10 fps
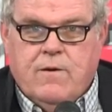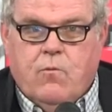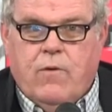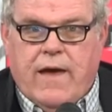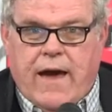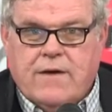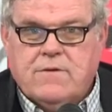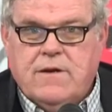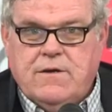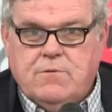We
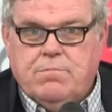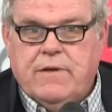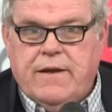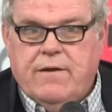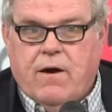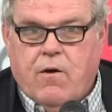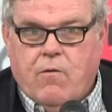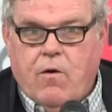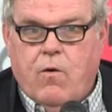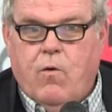actually split
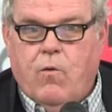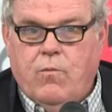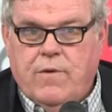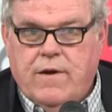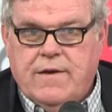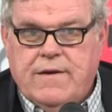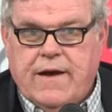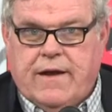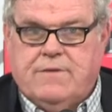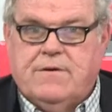our own
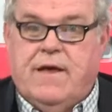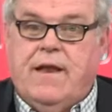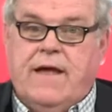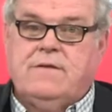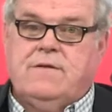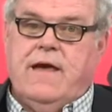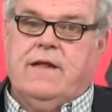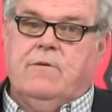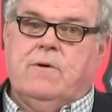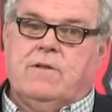tickets. And that's
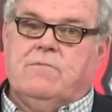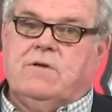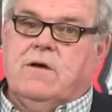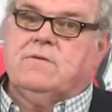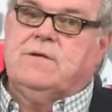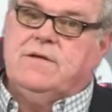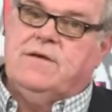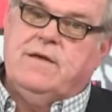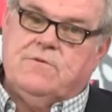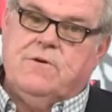exactly what the result of this
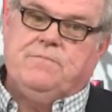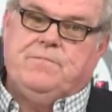is.